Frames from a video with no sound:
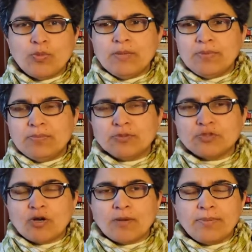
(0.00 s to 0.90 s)
many people
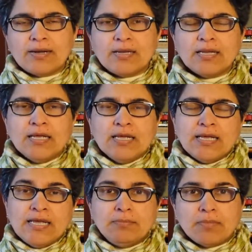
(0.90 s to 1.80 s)
talk about it
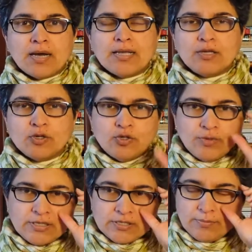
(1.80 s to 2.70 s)
in my
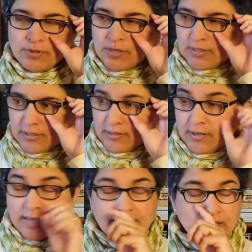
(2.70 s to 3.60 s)
Goodreads community.
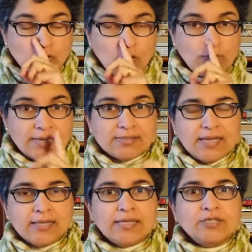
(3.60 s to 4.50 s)
And as always,
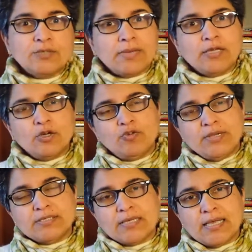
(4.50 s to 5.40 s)
a link to my
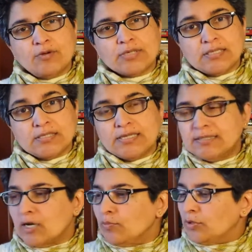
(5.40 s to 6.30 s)
Goodreads account is linked
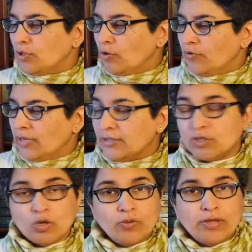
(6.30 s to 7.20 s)
down below if you'd like to
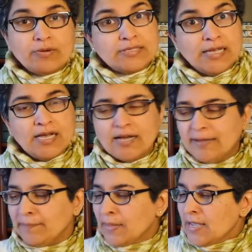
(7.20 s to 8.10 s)
go there and say
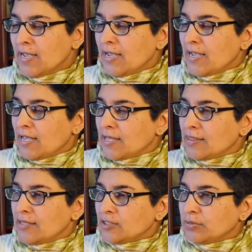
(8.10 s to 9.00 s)
hi.
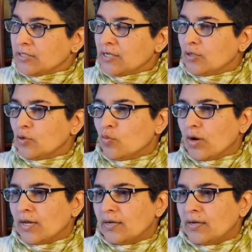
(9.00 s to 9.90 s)
This particular
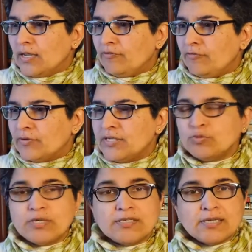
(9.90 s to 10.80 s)
one,
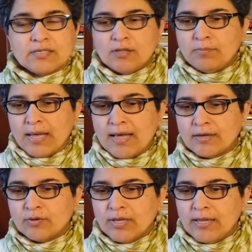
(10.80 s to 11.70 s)
here's what it says on the
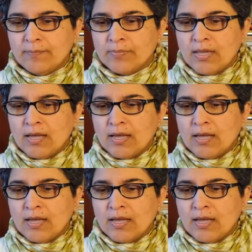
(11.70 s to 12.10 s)
back, okay?